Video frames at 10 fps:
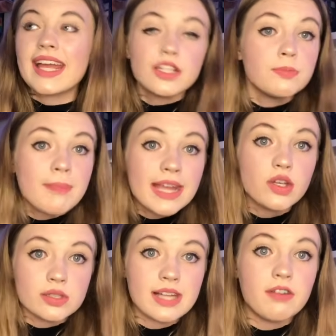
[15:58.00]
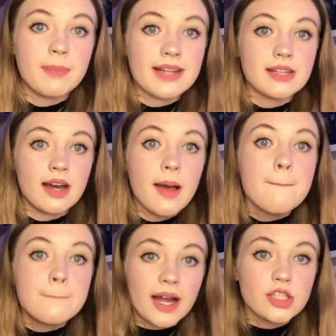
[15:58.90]
Make yourself better
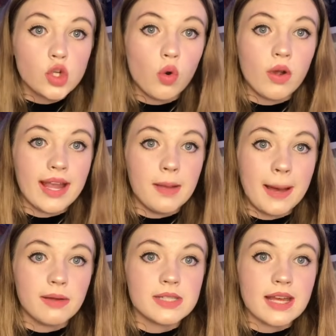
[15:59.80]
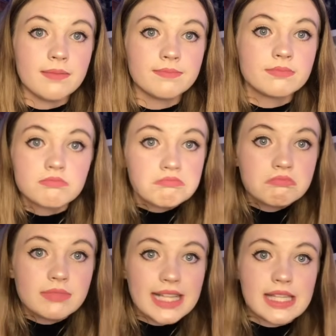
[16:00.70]
by talking about it.
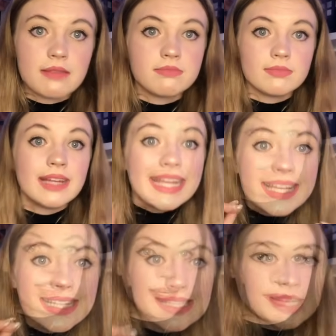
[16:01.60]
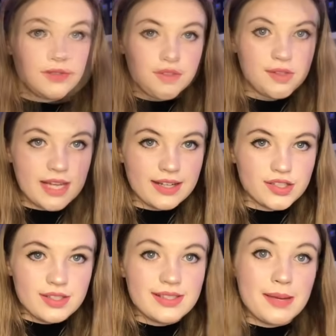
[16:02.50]
That's it. I've skipped a few
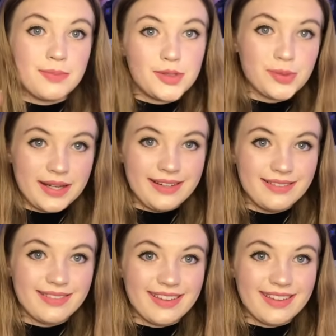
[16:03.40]
sections in between